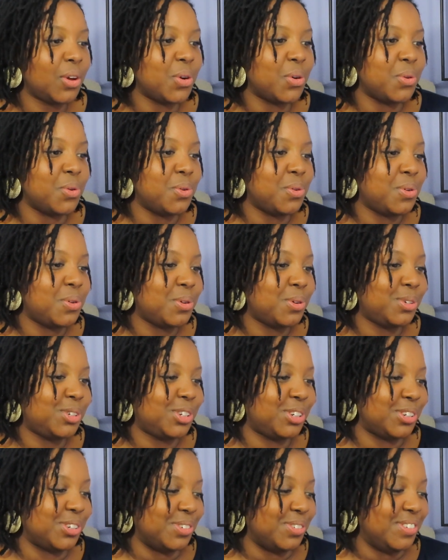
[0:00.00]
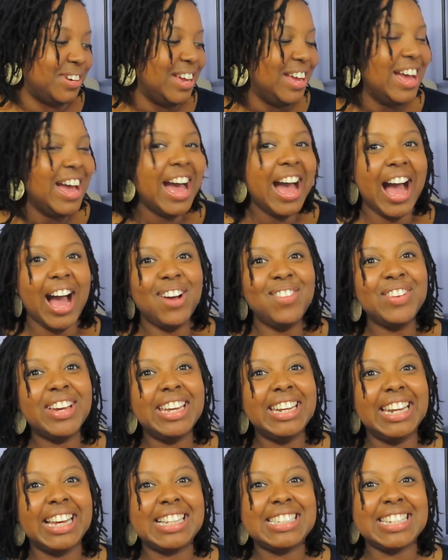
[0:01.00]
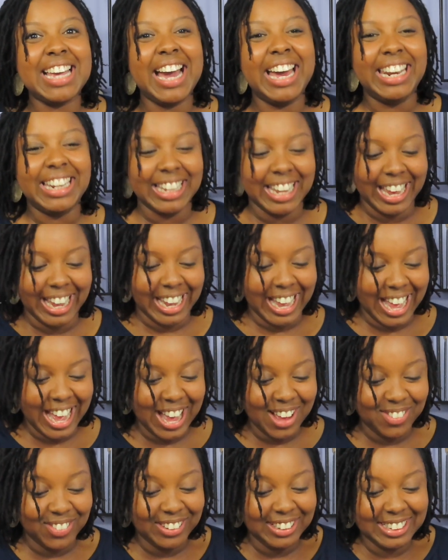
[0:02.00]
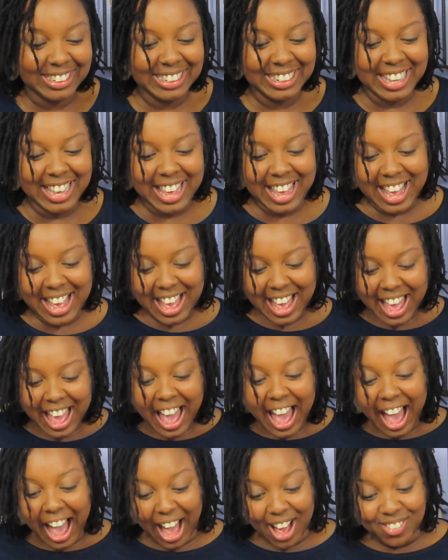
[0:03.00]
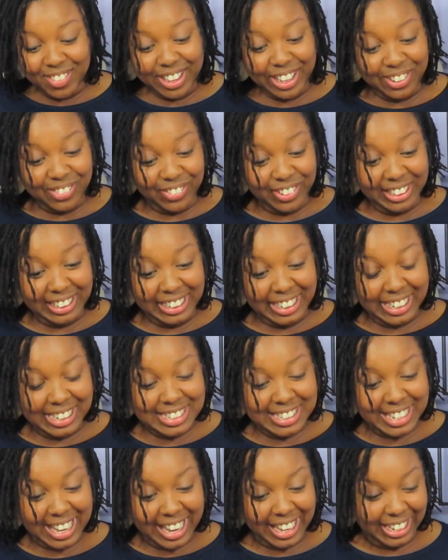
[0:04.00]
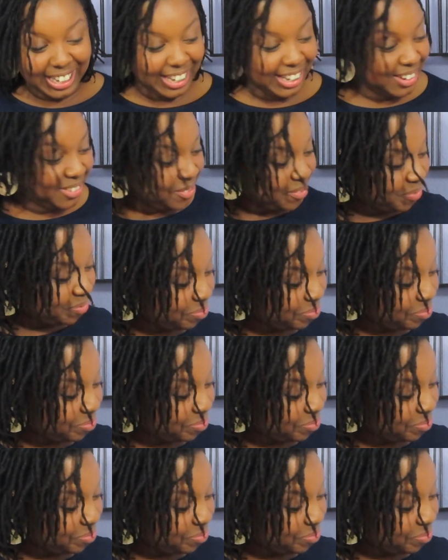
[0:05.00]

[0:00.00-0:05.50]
Oh shoot, I'm getting excited. Like, I'm getting really excited.